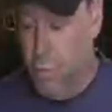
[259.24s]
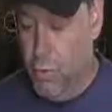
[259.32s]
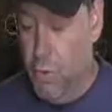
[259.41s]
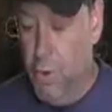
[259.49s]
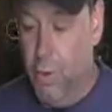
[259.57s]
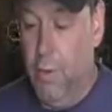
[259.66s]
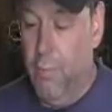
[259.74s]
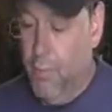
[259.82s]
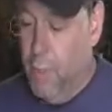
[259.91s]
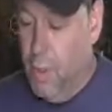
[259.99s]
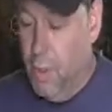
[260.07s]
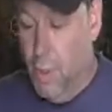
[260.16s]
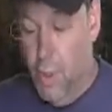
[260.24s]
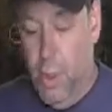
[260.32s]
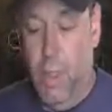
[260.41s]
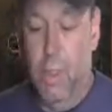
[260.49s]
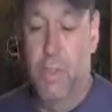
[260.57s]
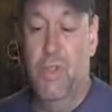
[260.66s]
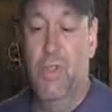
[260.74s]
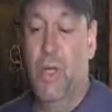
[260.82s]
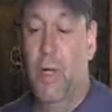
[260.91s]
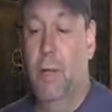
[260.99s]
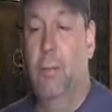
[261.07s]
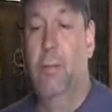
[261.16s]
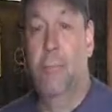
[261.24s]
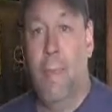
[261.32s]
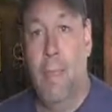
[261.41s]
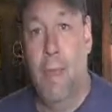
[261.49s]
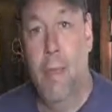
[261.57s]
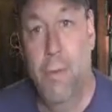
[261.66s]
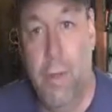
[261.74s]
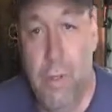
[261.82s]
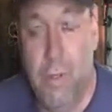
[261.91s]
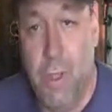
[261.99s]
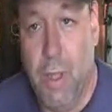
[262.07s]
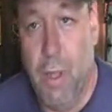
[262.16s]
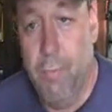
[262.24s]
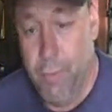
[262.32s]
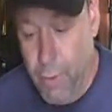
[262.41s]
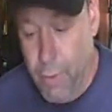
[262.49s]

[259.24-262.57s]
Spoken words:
usually is there's a